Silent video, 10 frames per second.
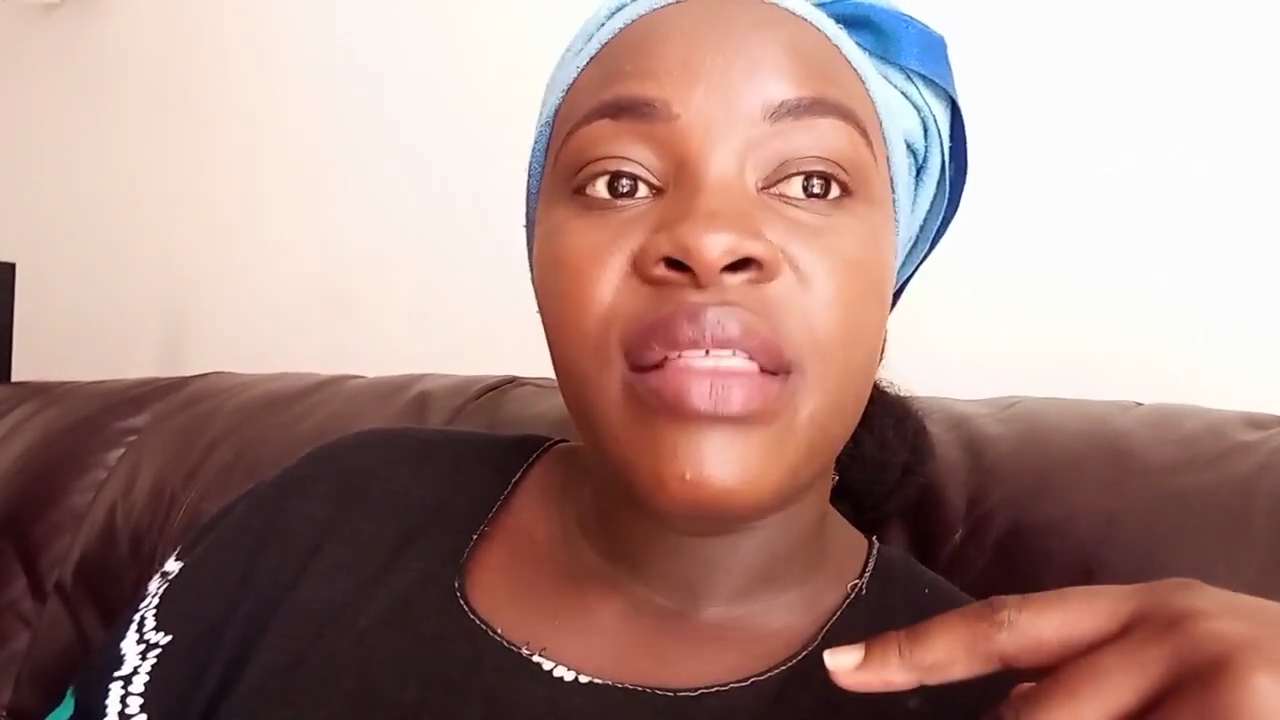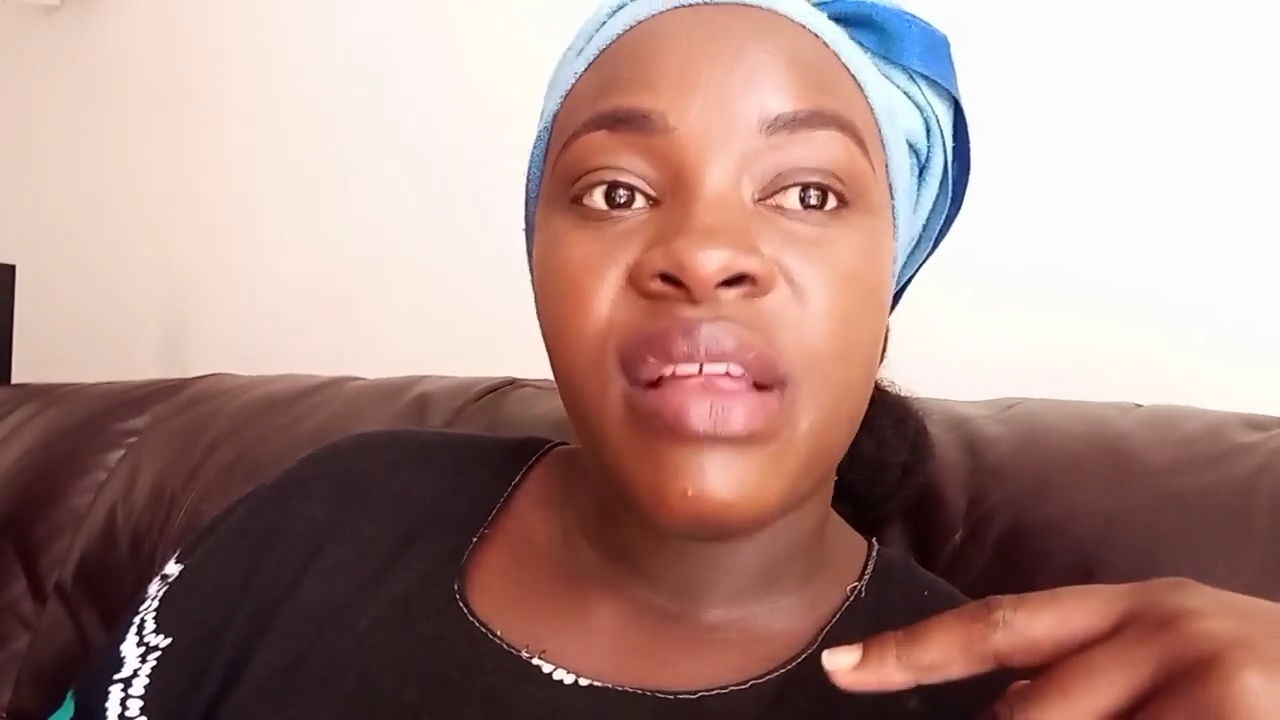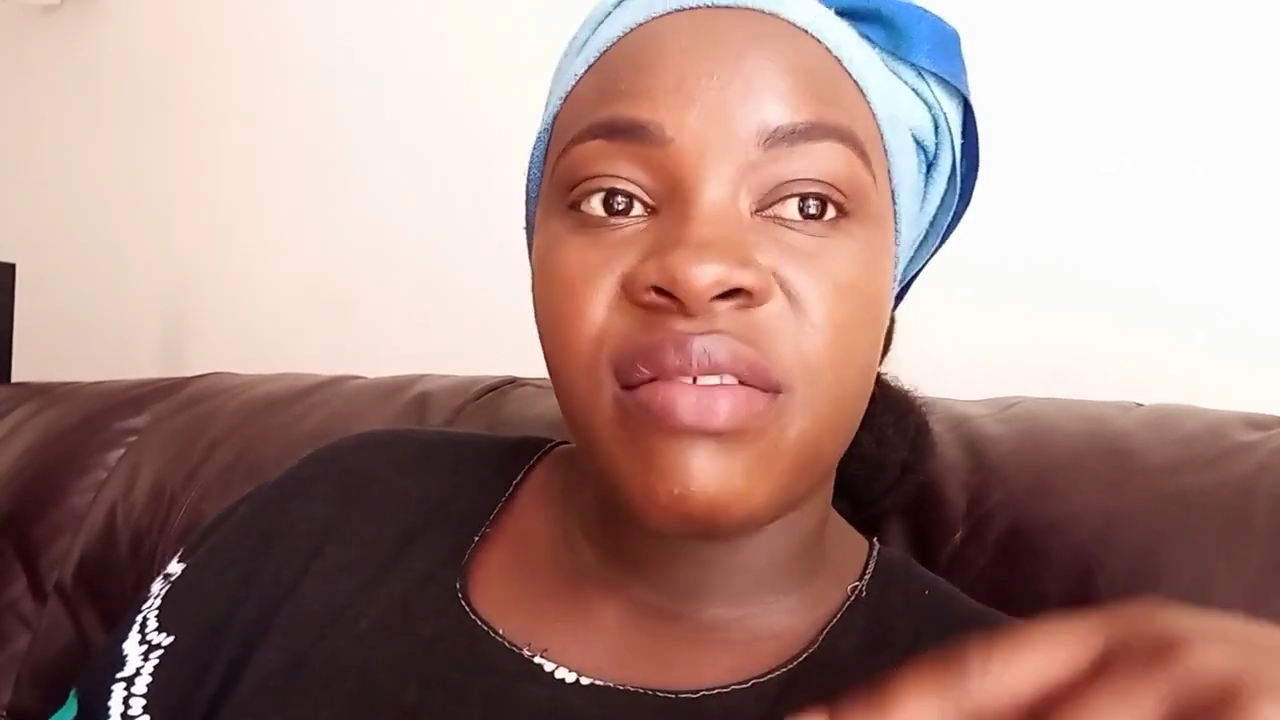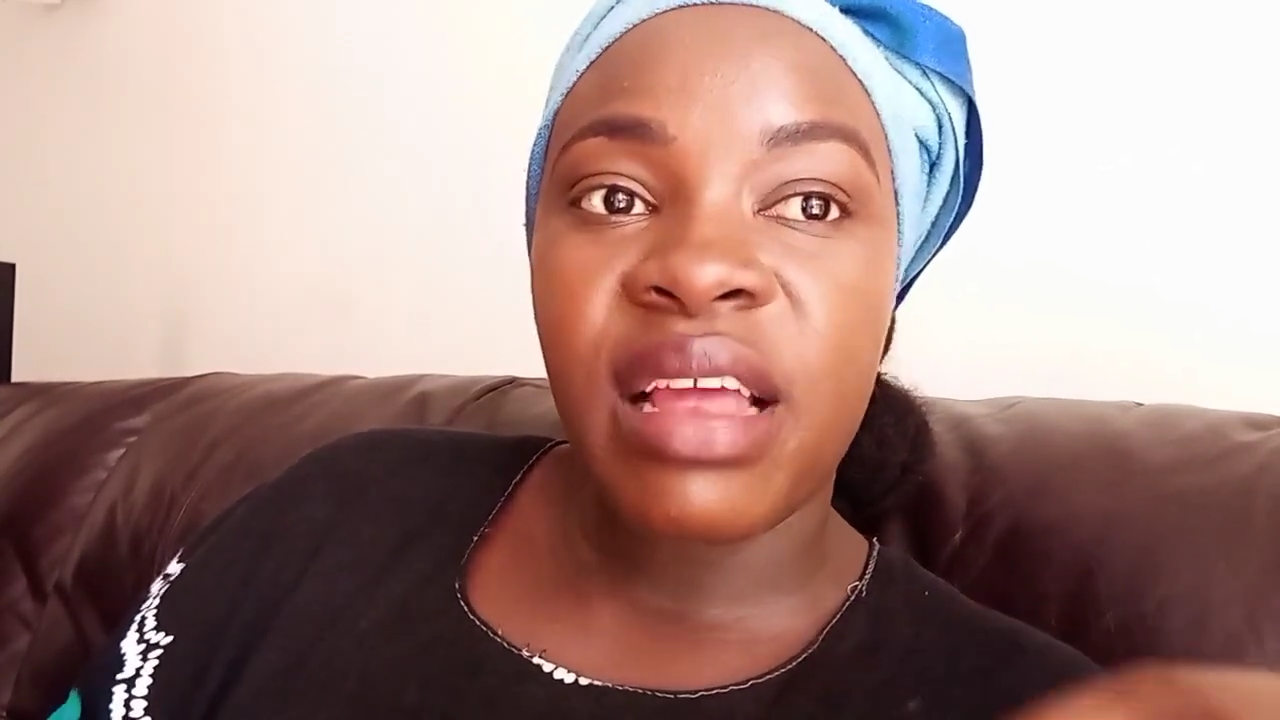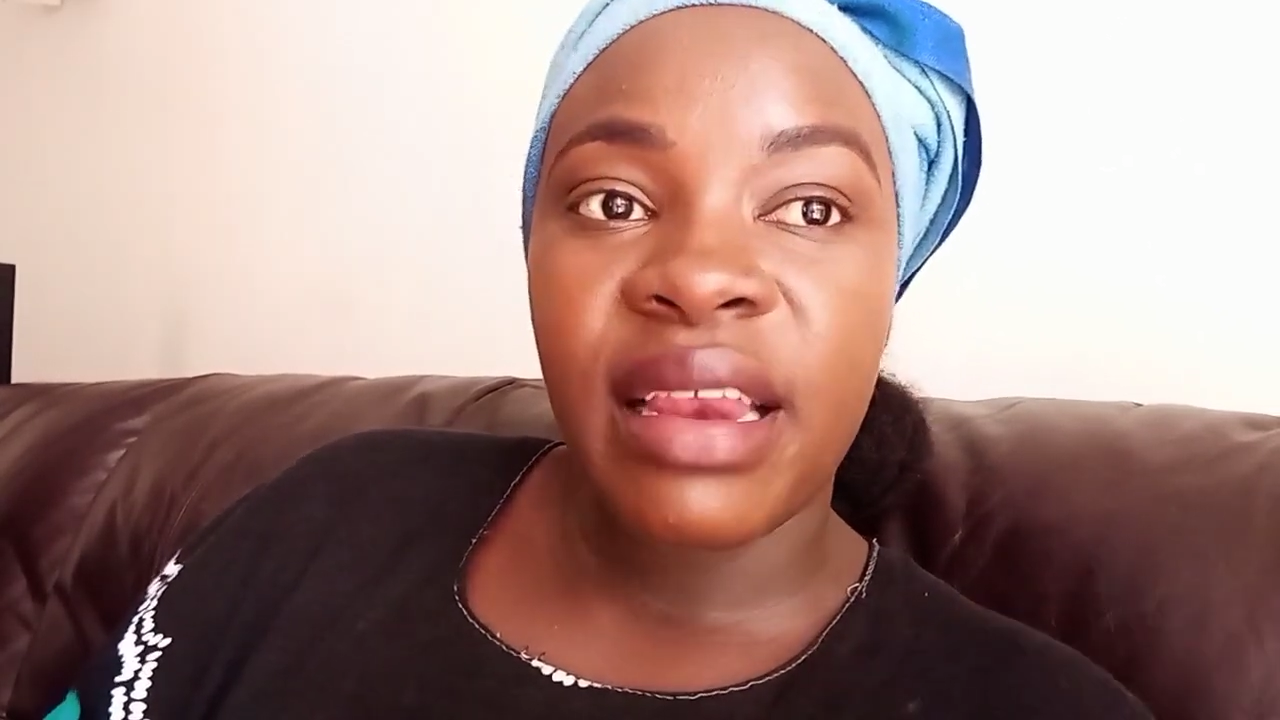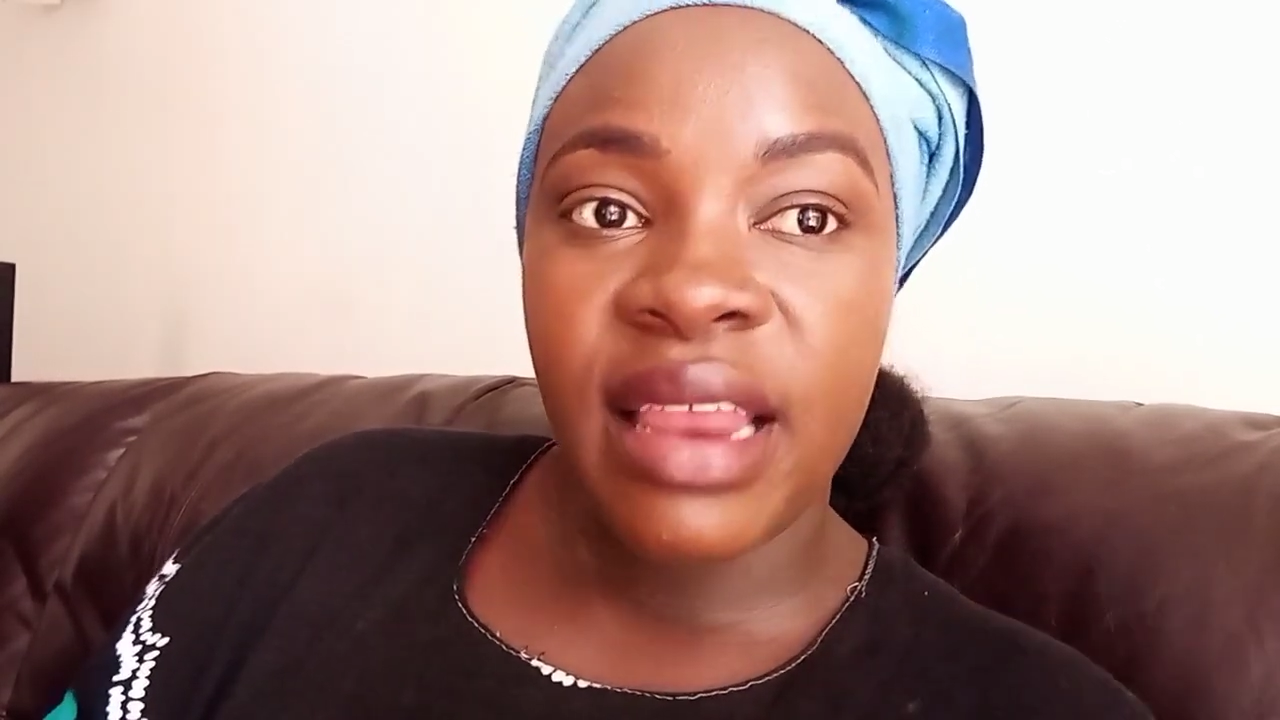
There's a